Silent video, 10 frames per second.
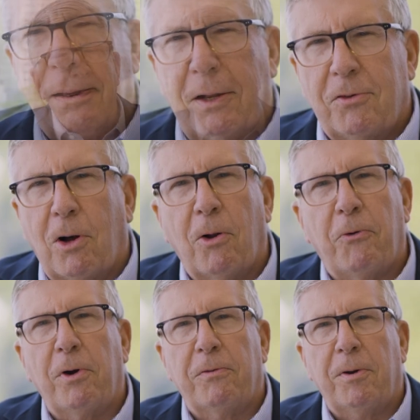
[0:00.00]
It's all
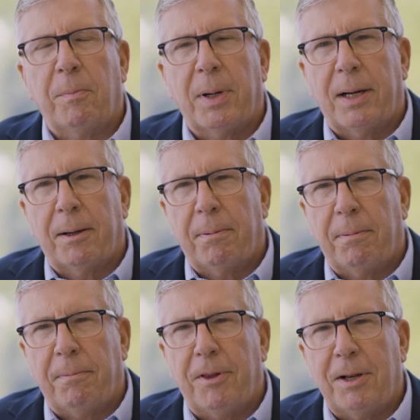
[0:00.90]
driven by
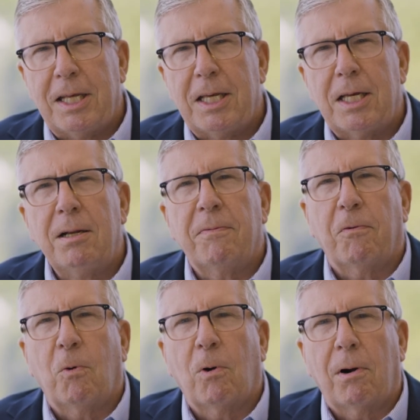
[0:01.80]
the need
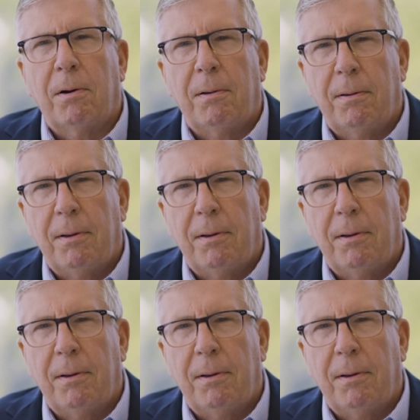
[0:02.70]
for